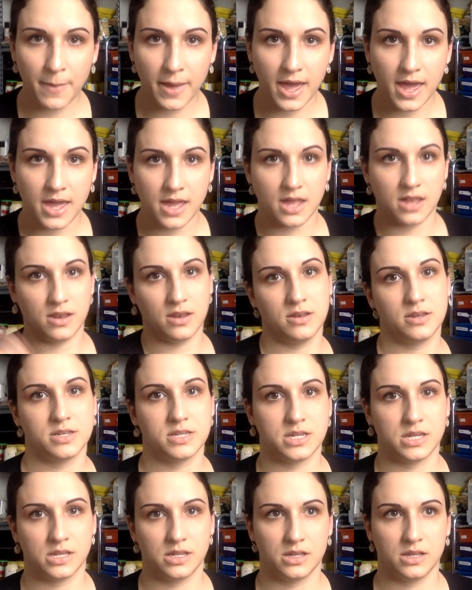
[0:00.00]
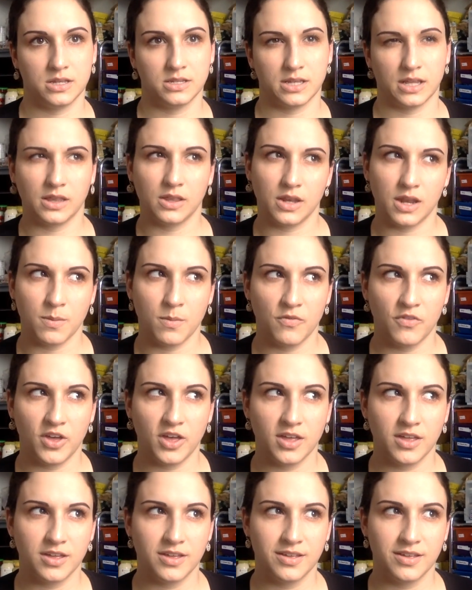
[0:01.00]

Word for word: paint and is that the name of it?